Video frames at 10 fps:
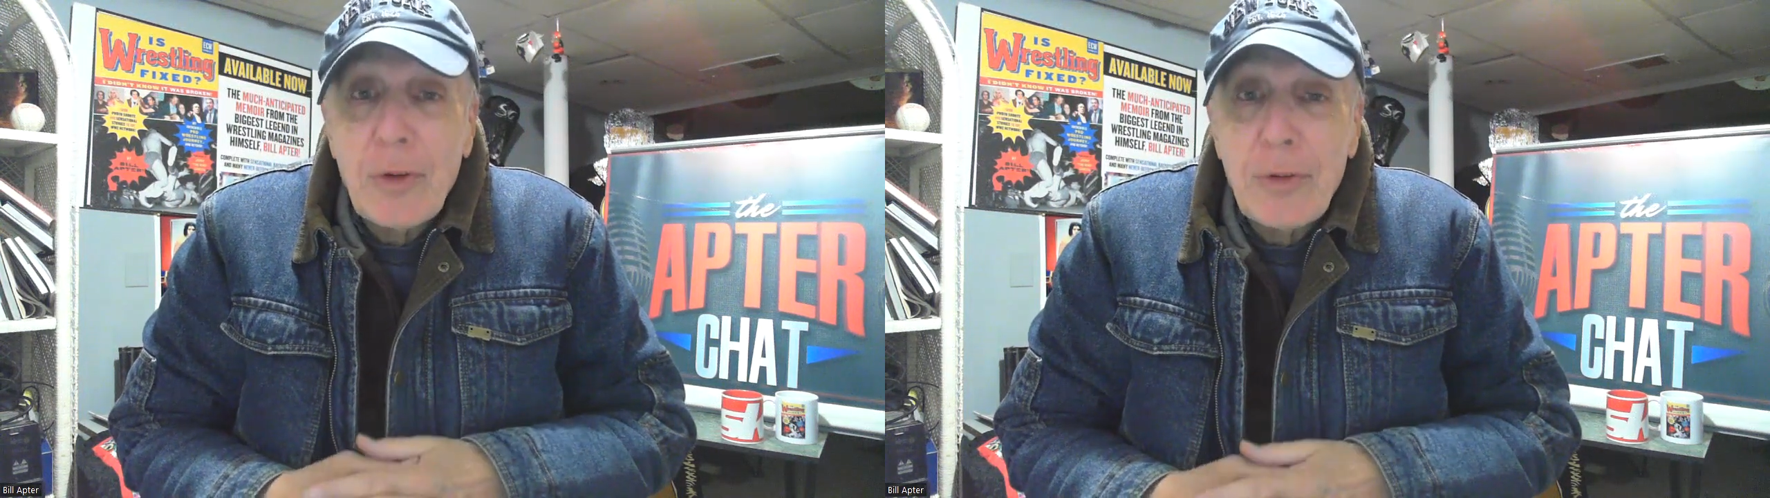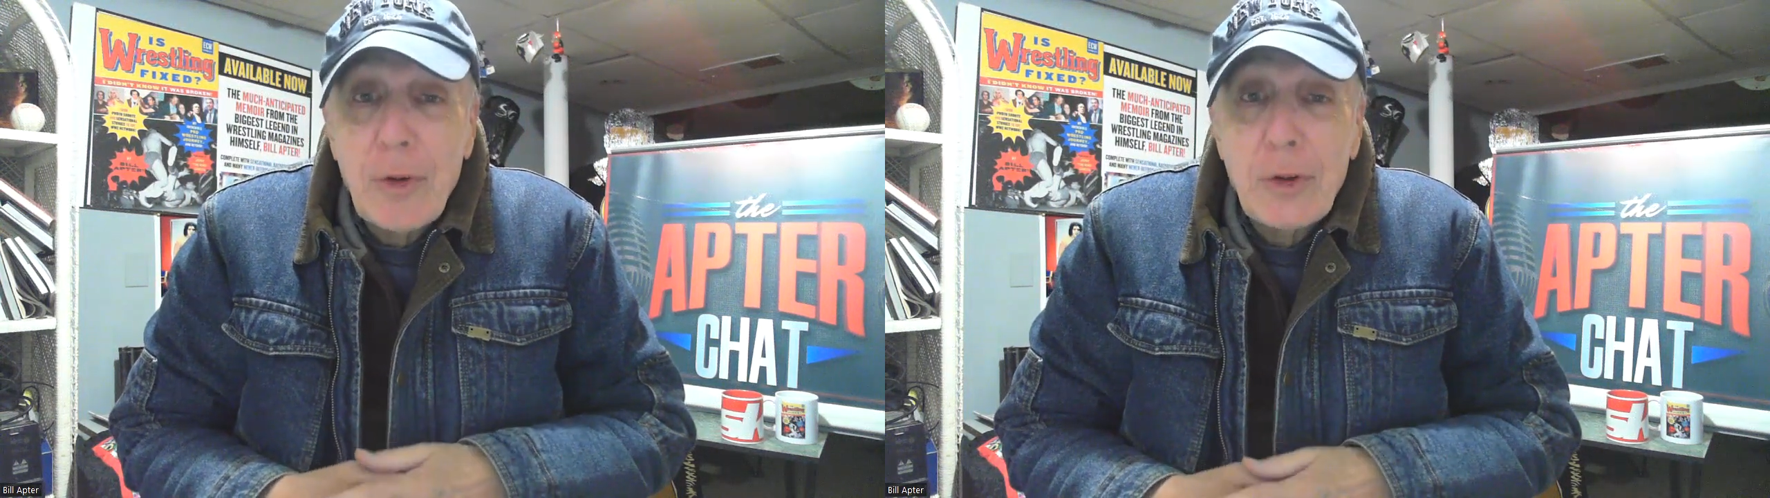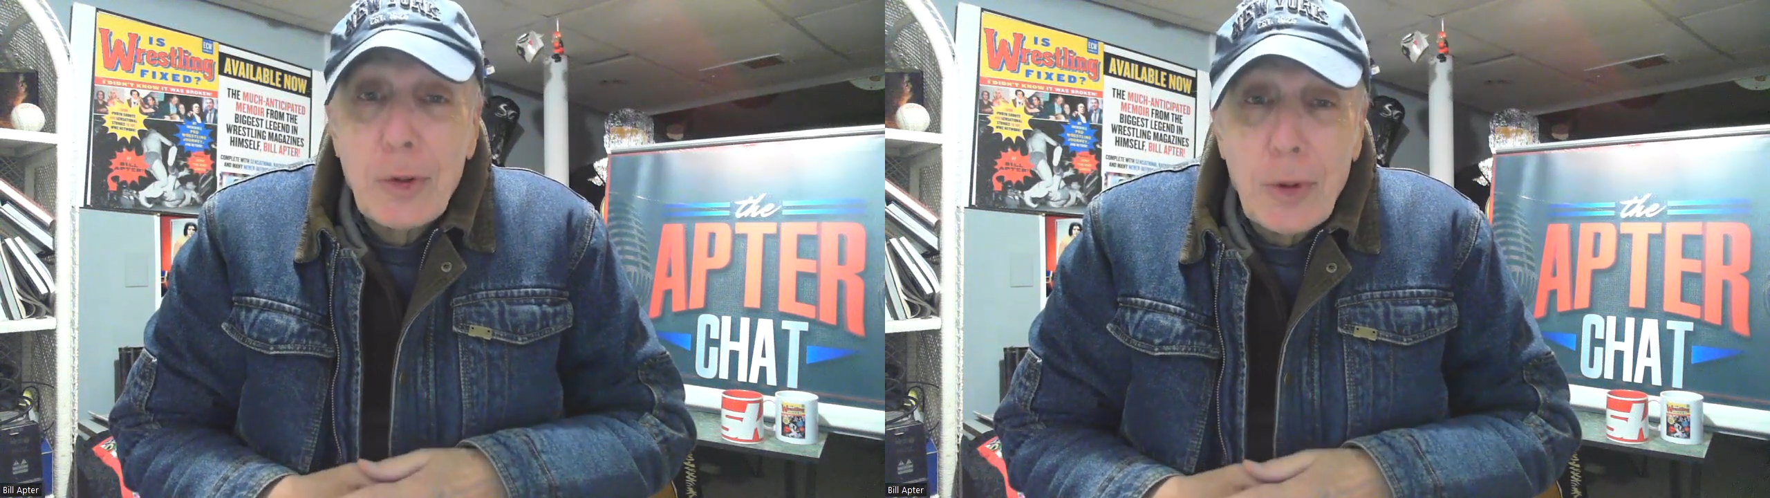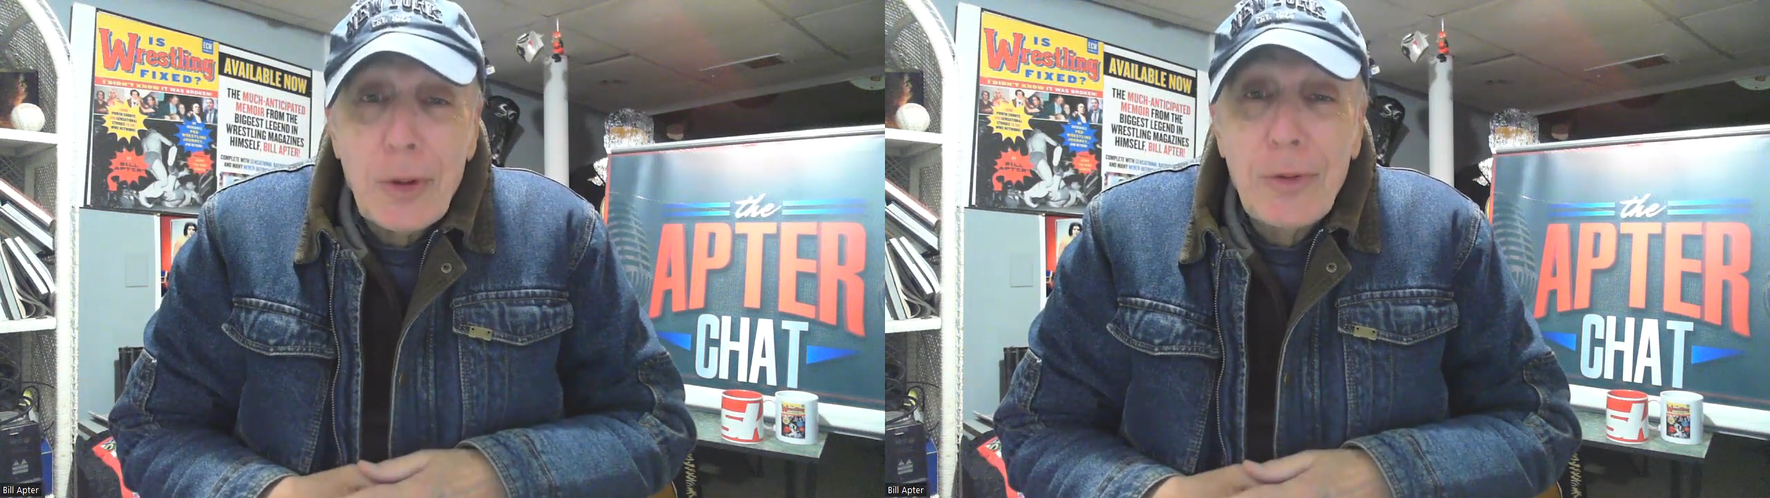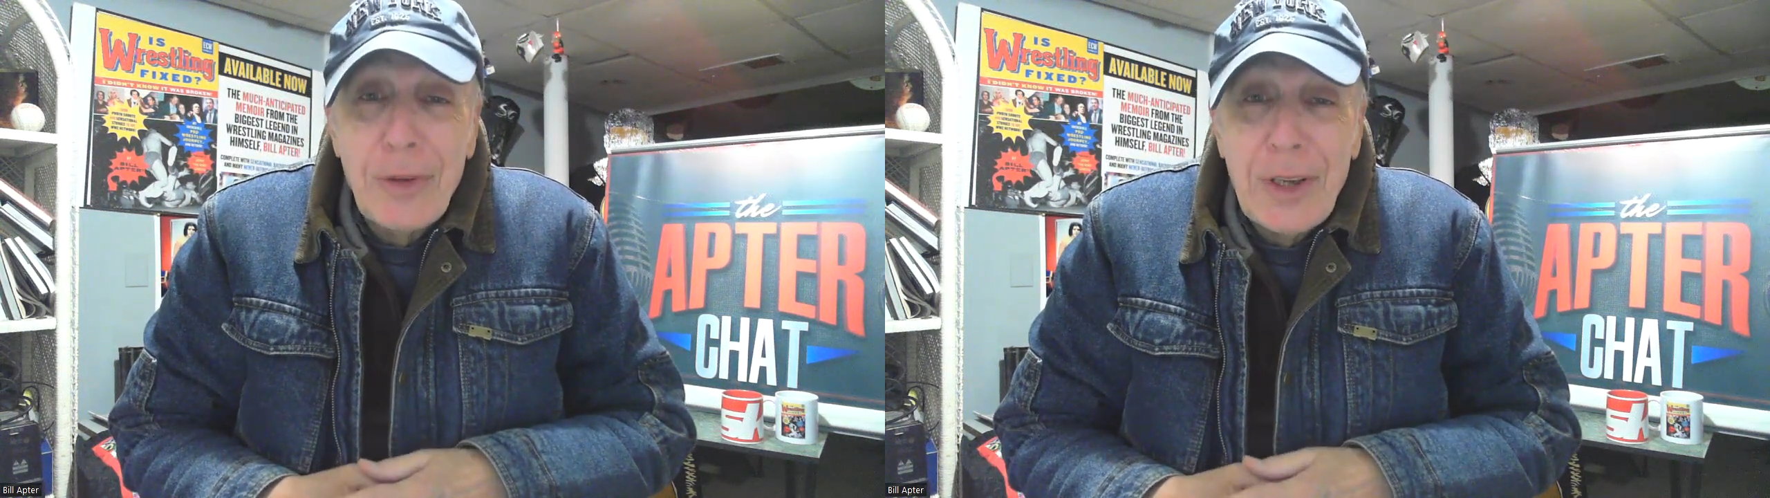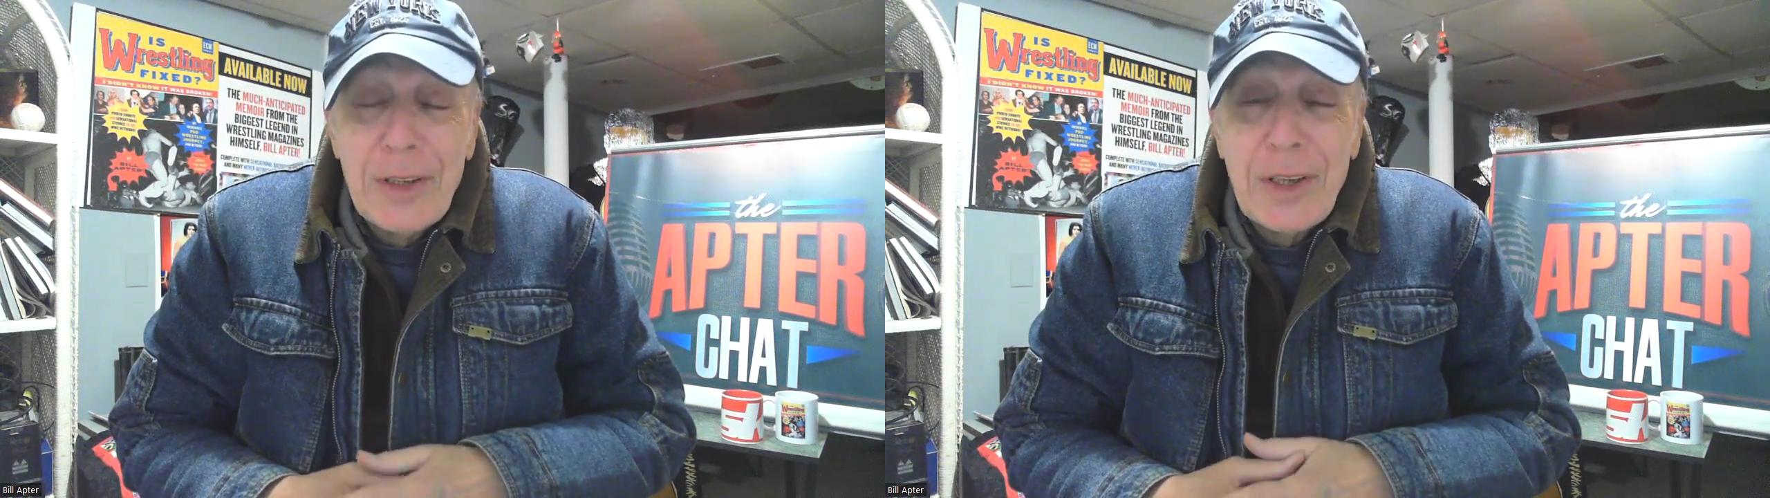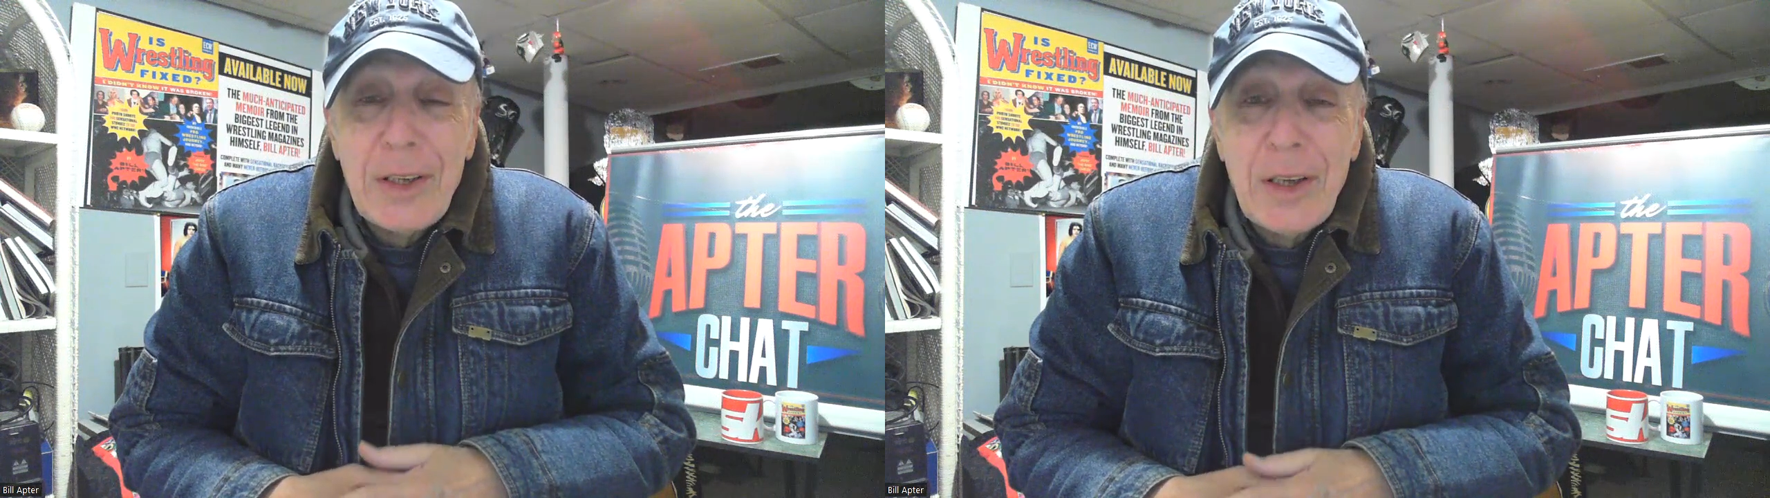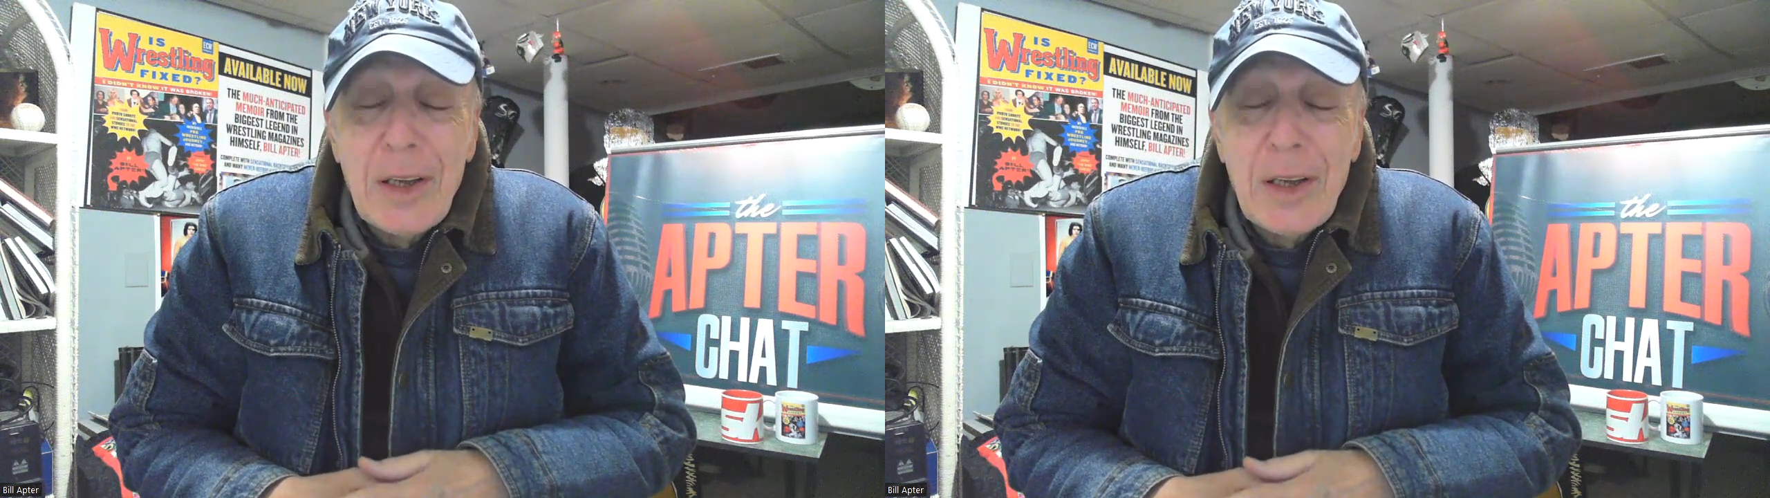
phones were invented.